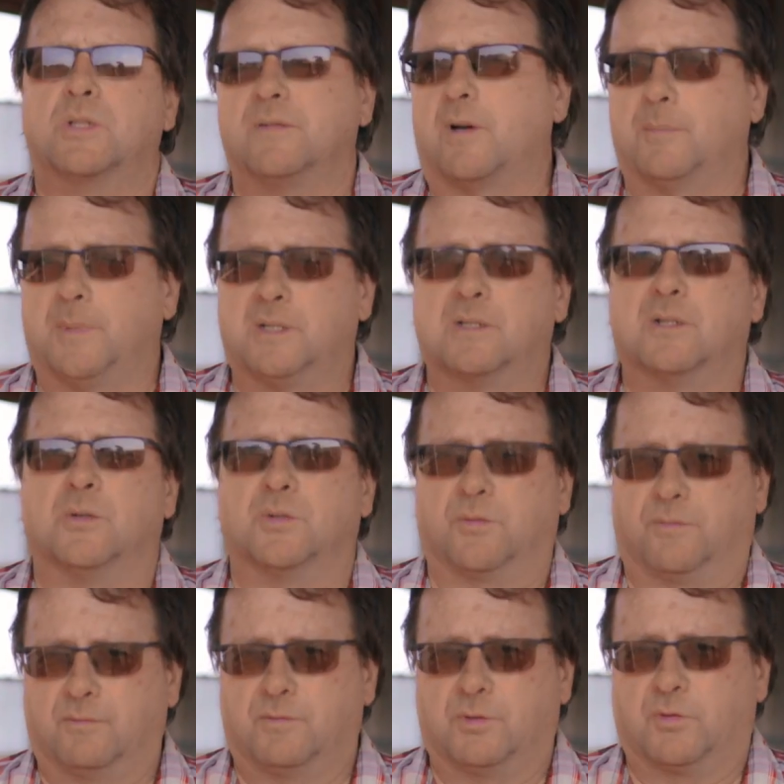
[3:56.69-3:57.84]
of our milk goes
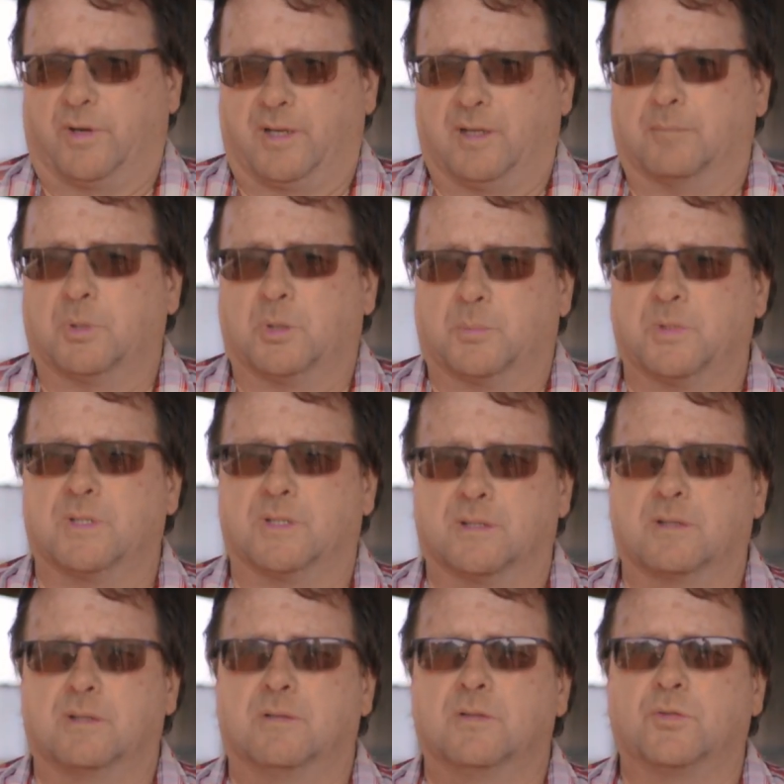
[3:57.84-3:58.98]
for drinking
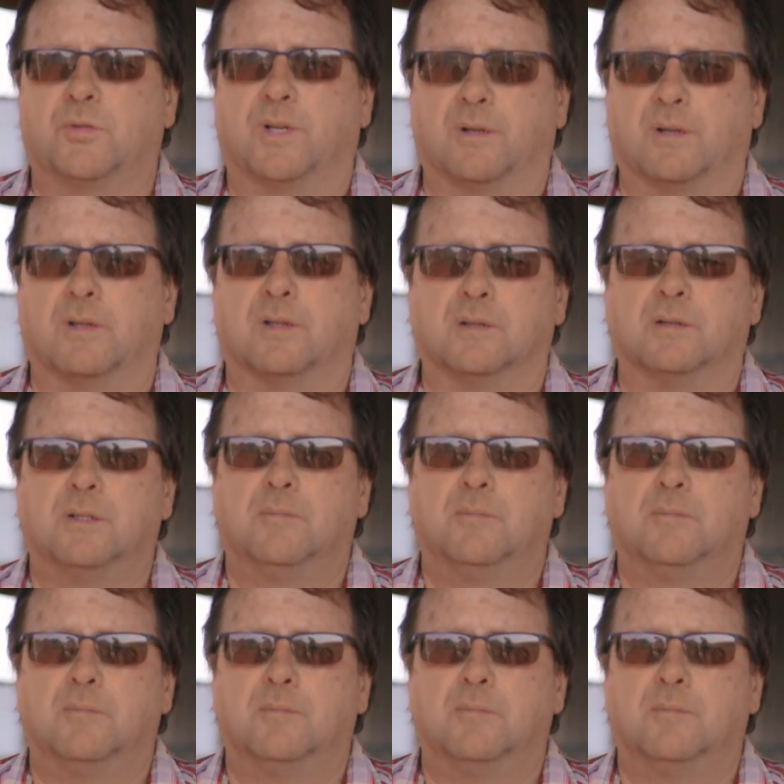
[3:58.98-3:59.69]
purposes, straight out of the